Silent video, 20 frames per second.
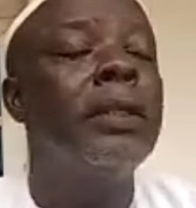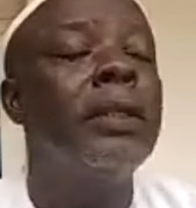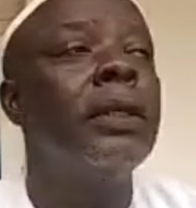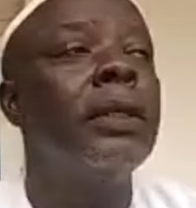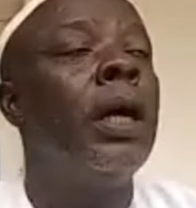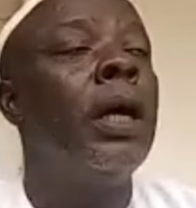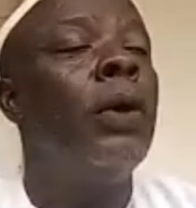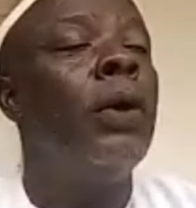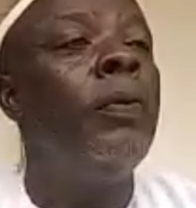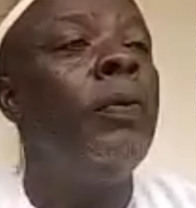
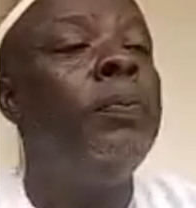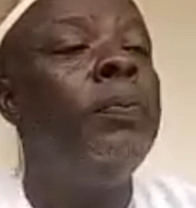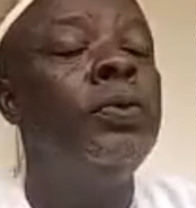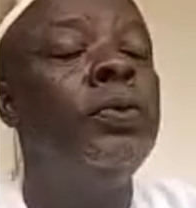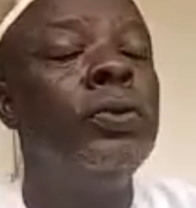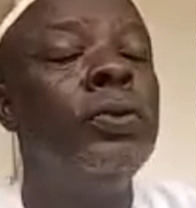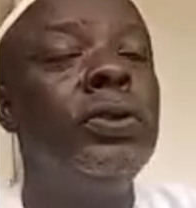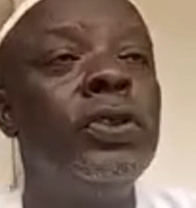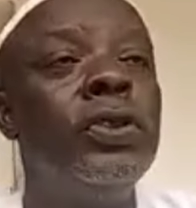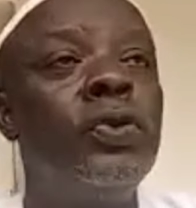That I uh,
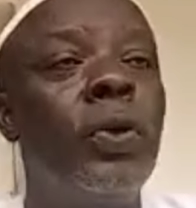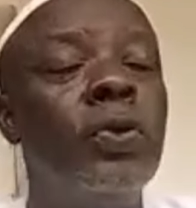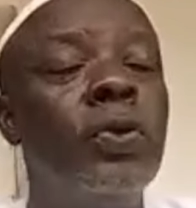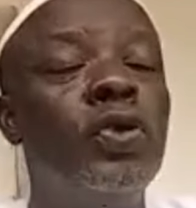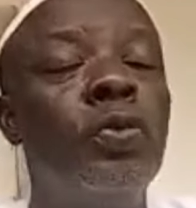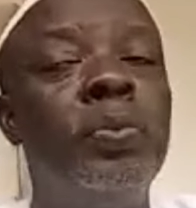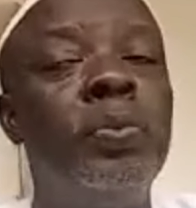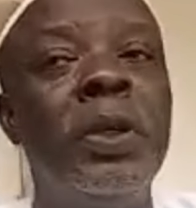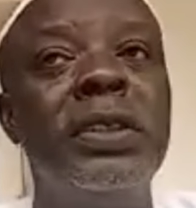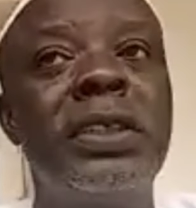will use
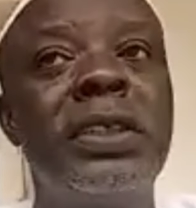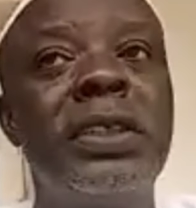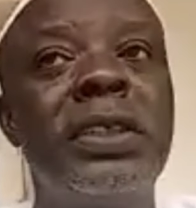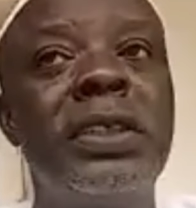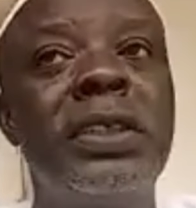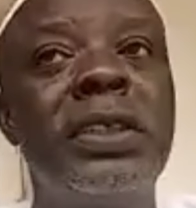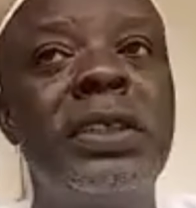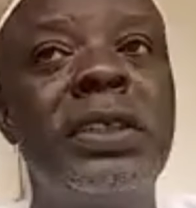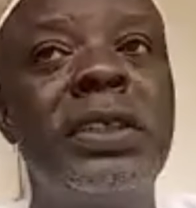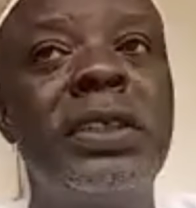this one to pay
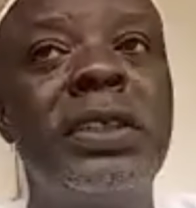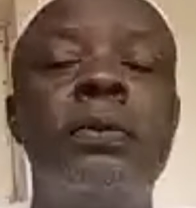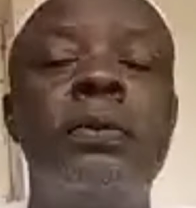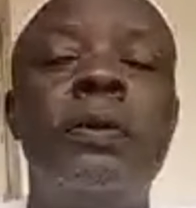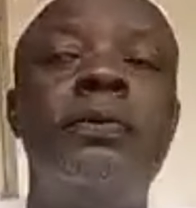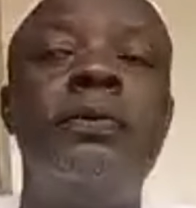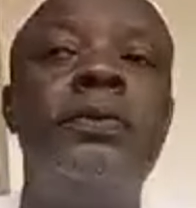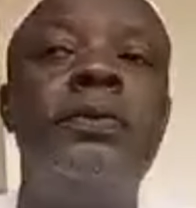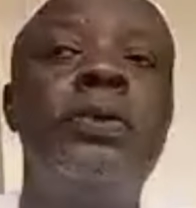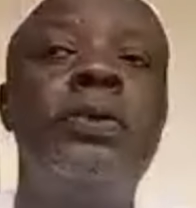salary,
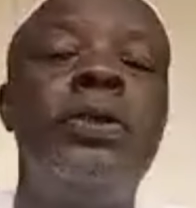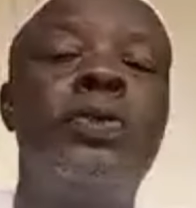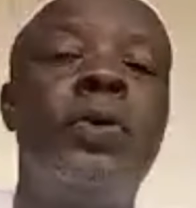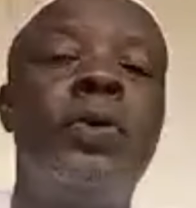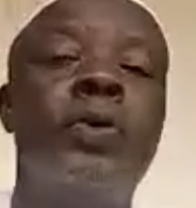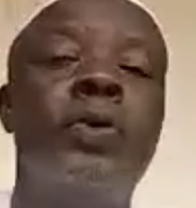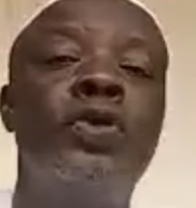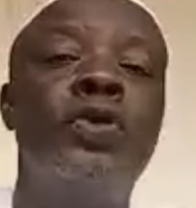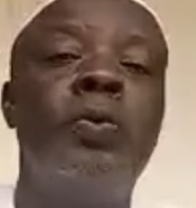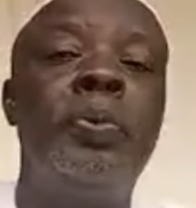We've
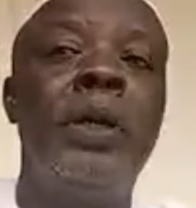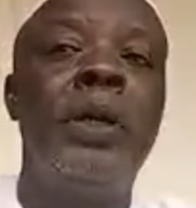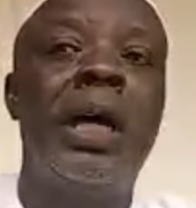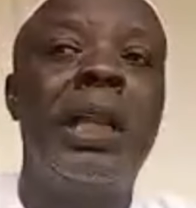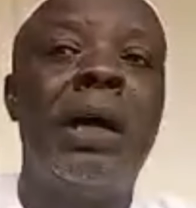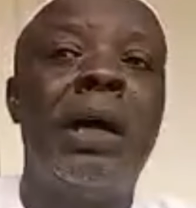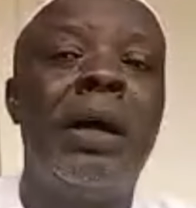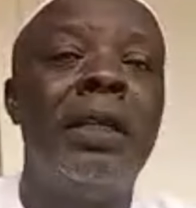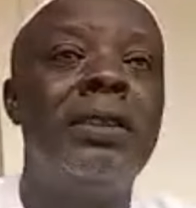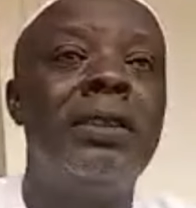used this one to
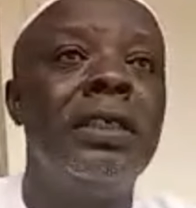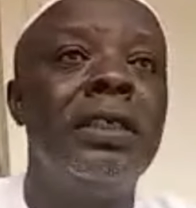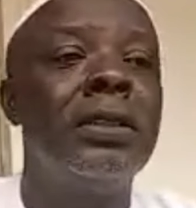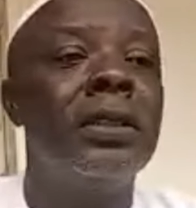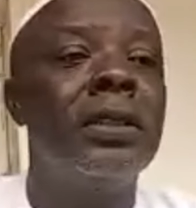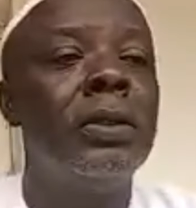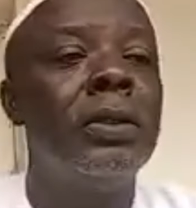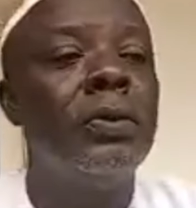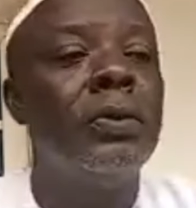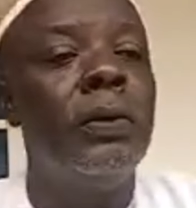pay
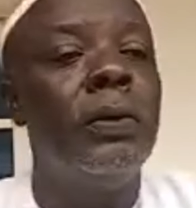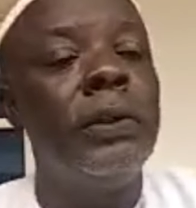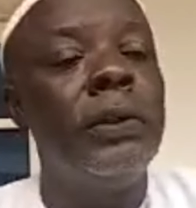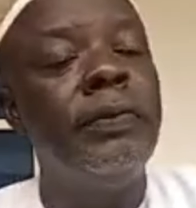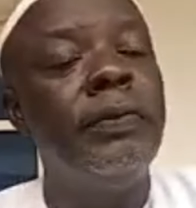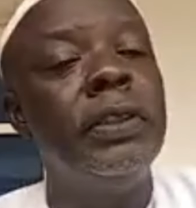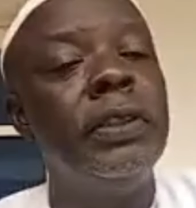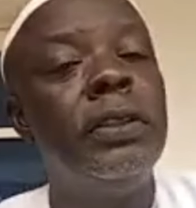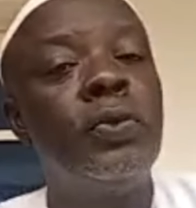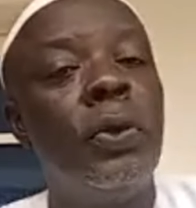allowances.
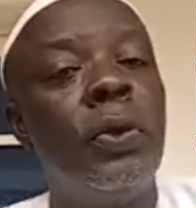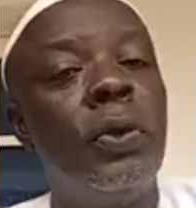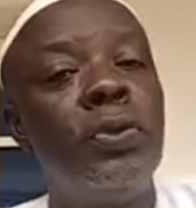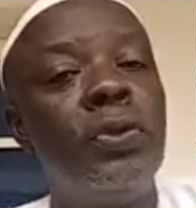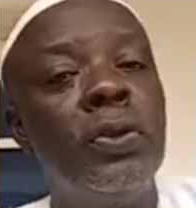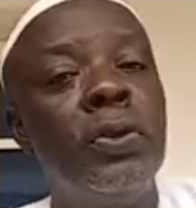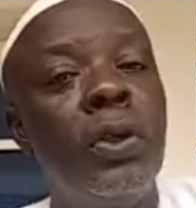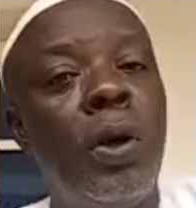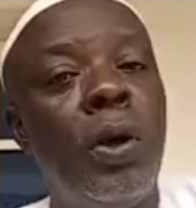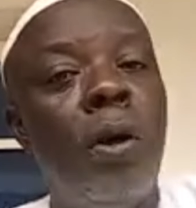We've given this
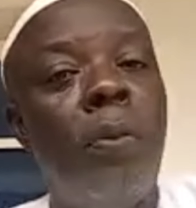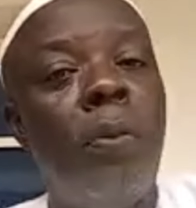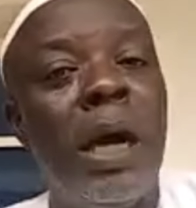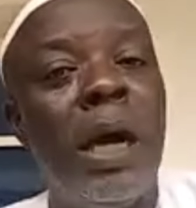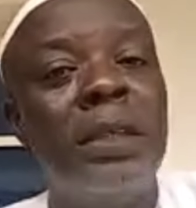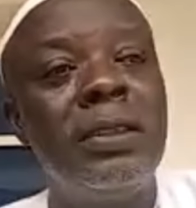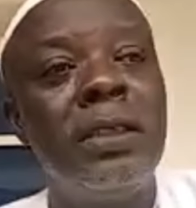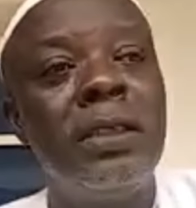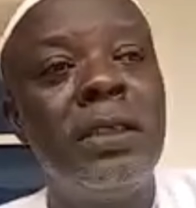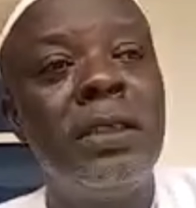one to the
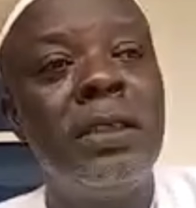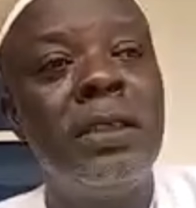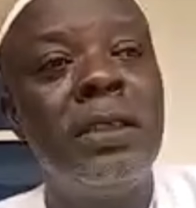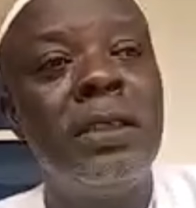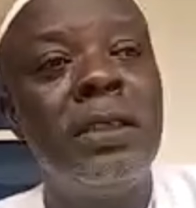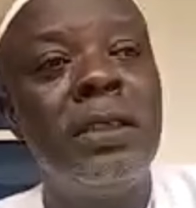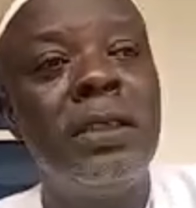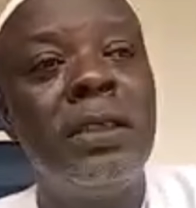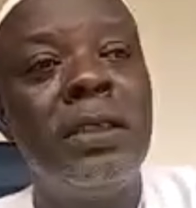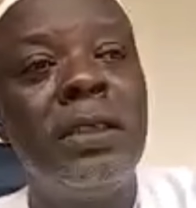obas.
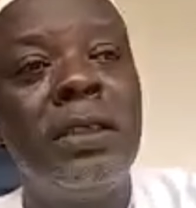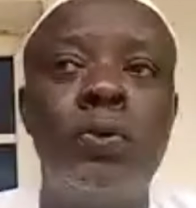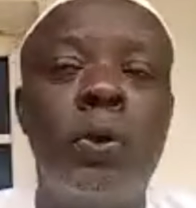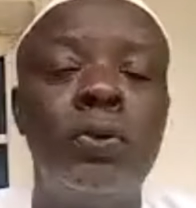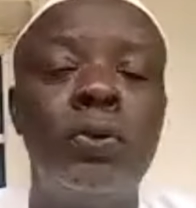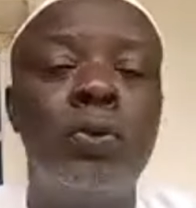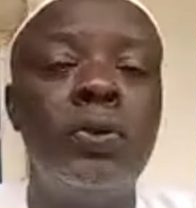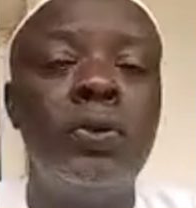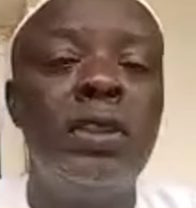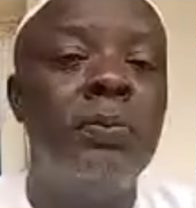We've given
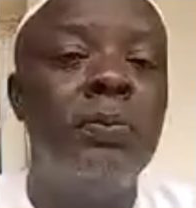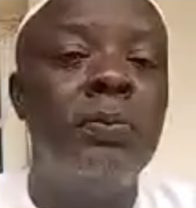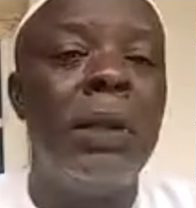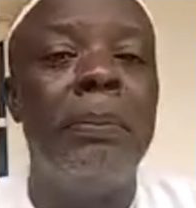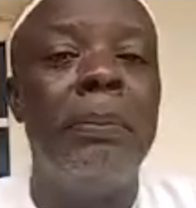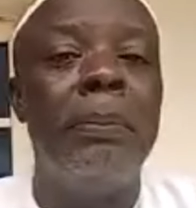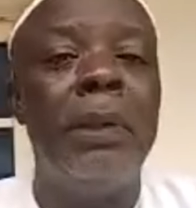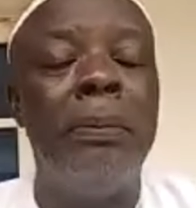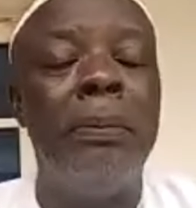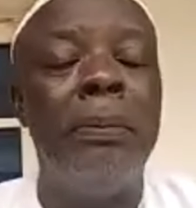this one to
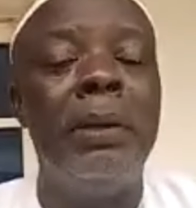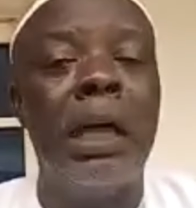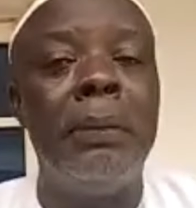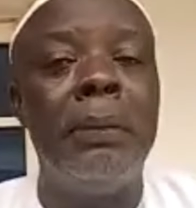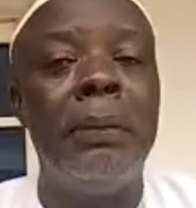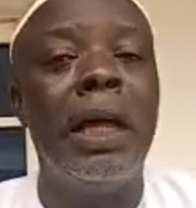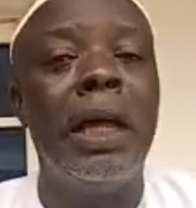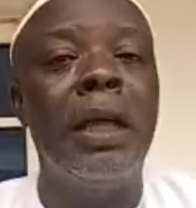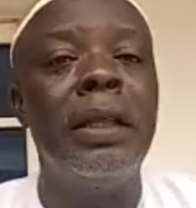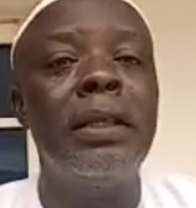this blah, blah,
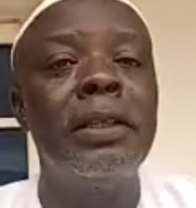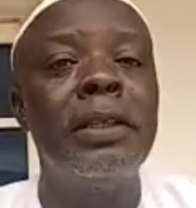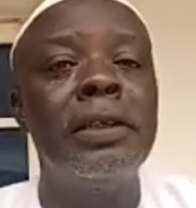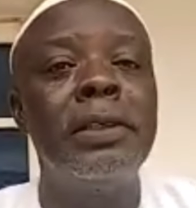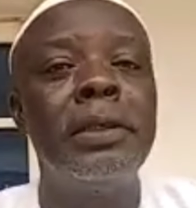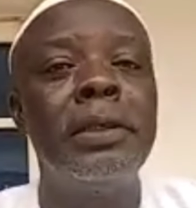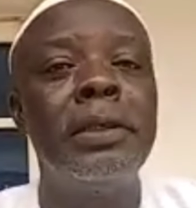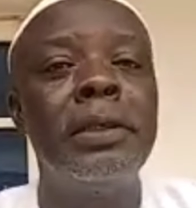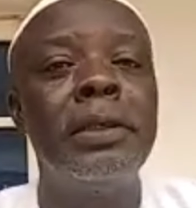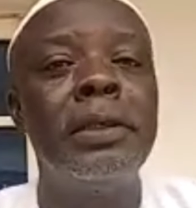blah, blah.
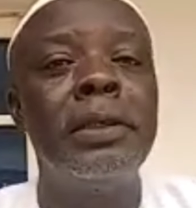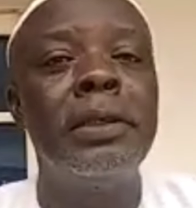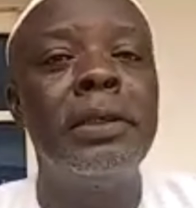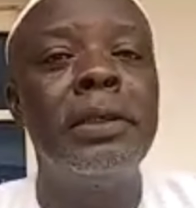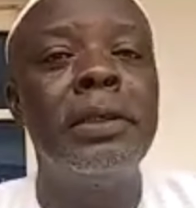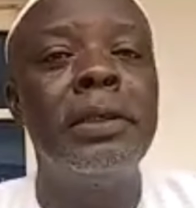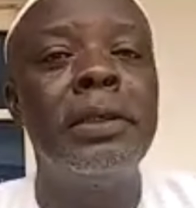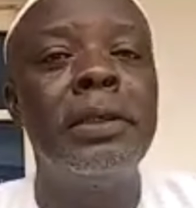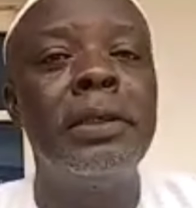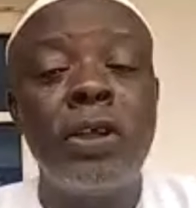
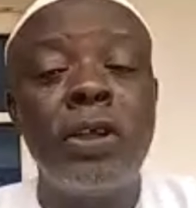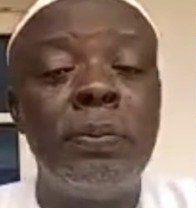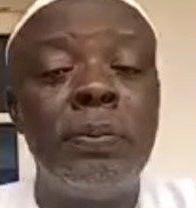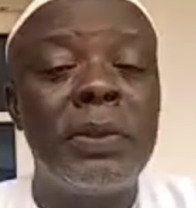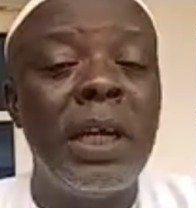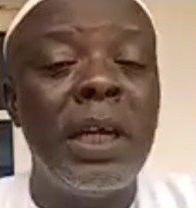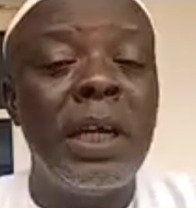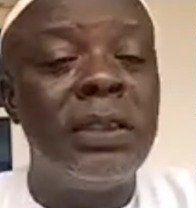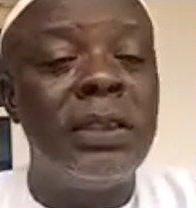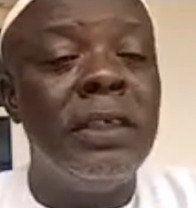And
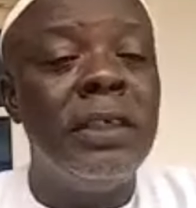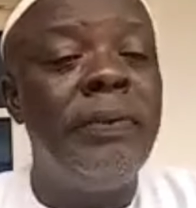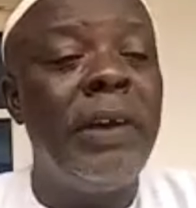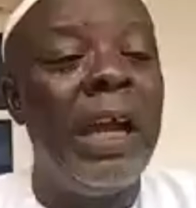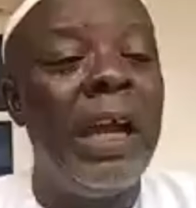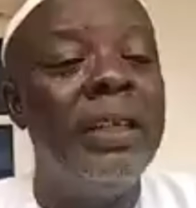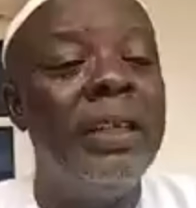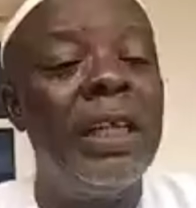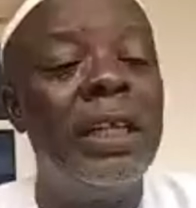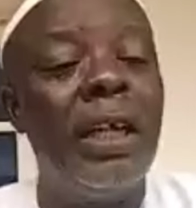in some
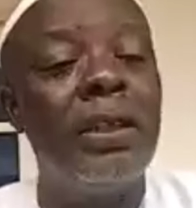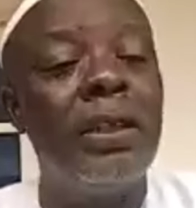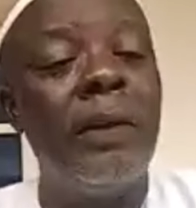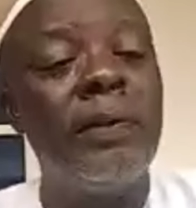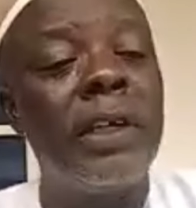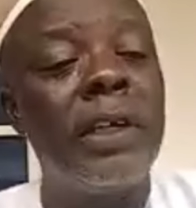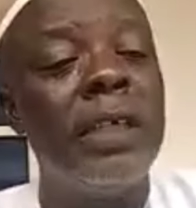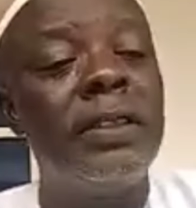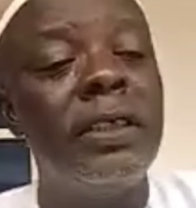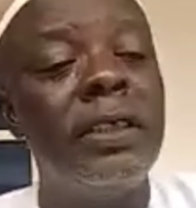cases, in fact, in a
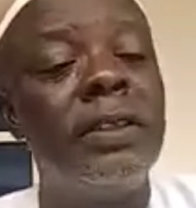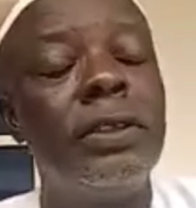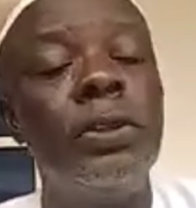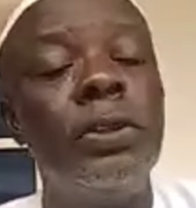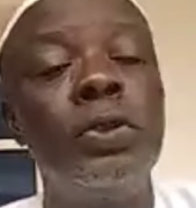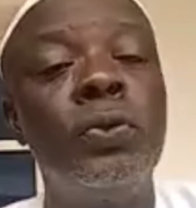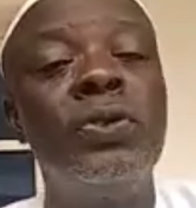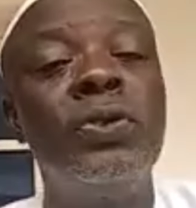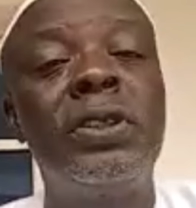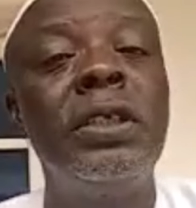lot of
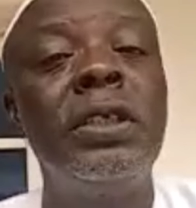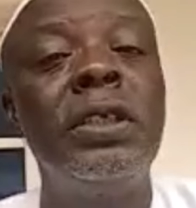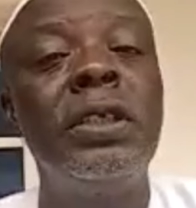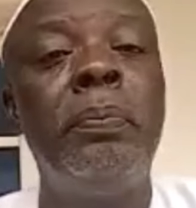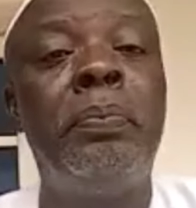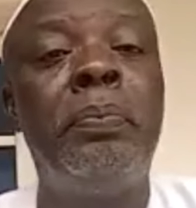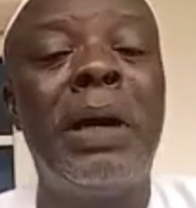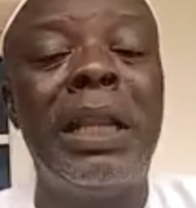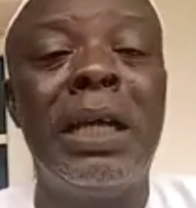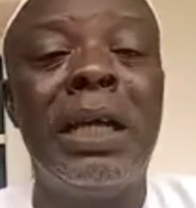cases, you
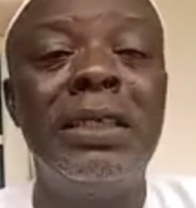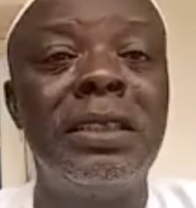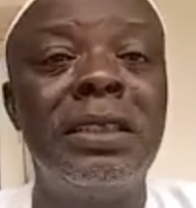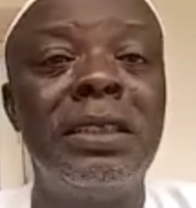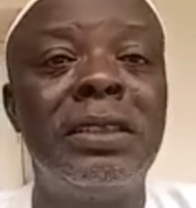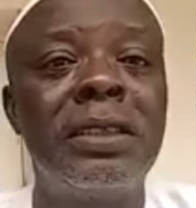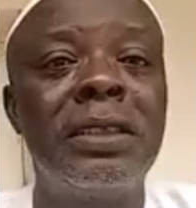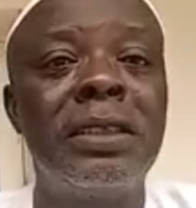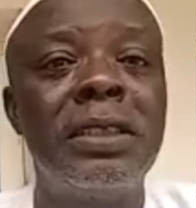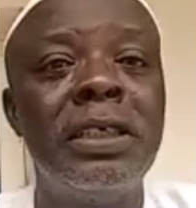see
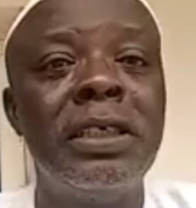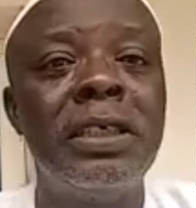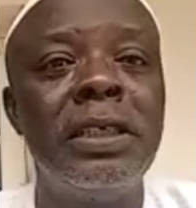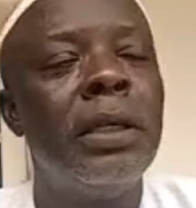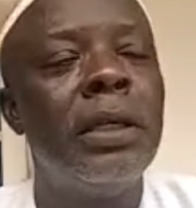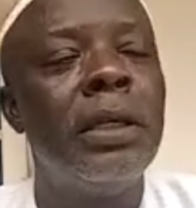balances.